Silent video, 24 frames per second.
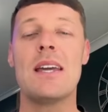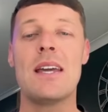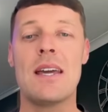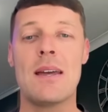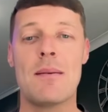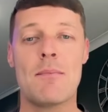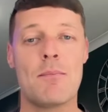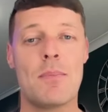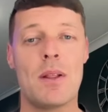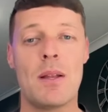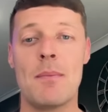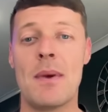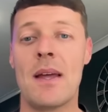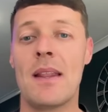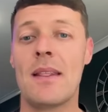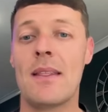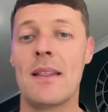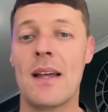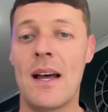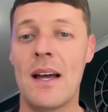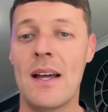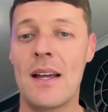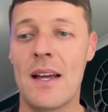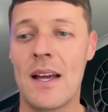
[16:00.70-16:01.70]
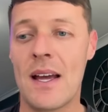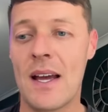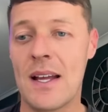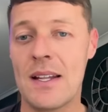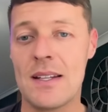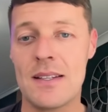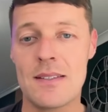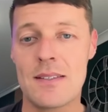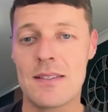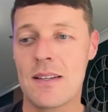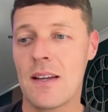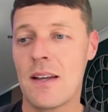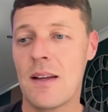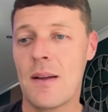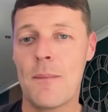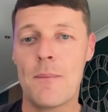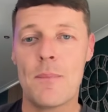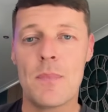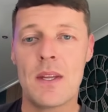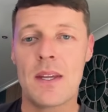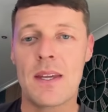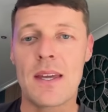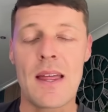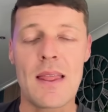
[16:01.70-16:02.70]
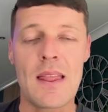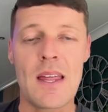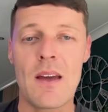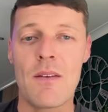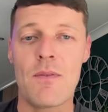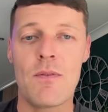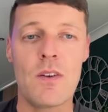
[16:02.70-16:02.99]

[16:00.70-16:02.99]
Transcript: implement that and get their